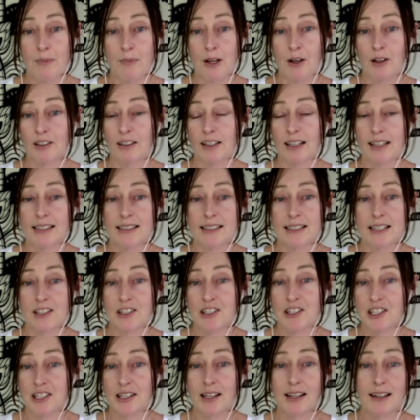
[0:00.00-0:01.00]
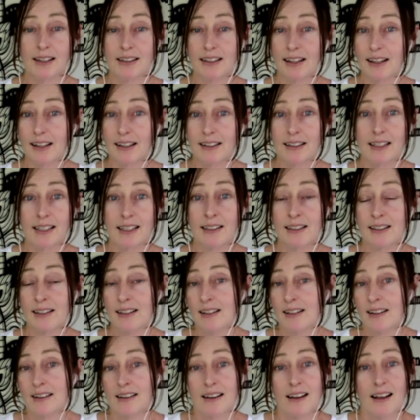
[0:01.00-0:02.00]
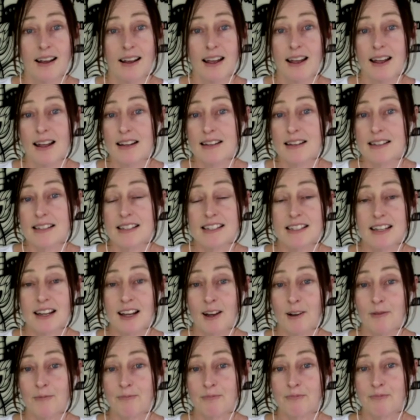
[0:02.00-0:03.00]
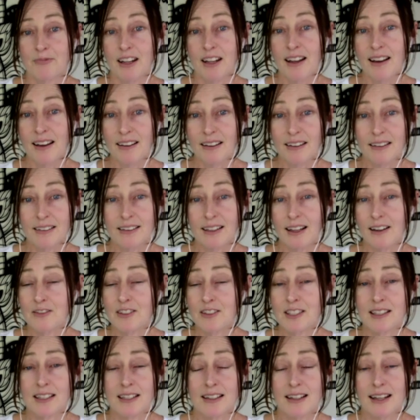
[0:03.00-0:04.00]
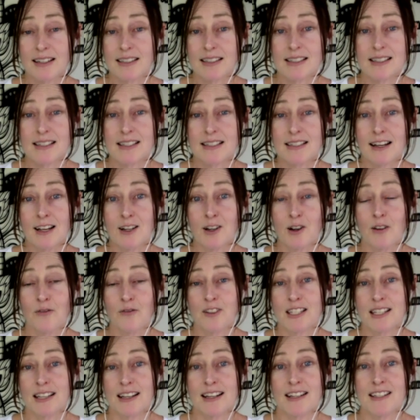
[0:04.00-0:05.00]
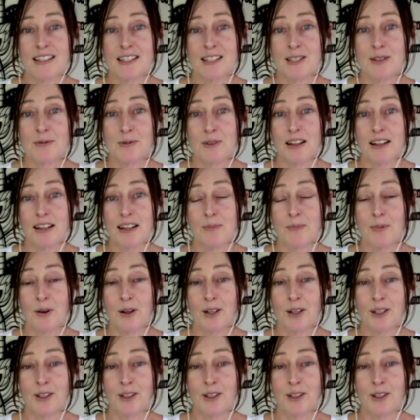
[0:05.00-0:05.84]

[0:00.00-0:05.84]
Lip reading: LinkedIn, Gillian Kelly. And yeah, I'd love to connect and start conversations with anybody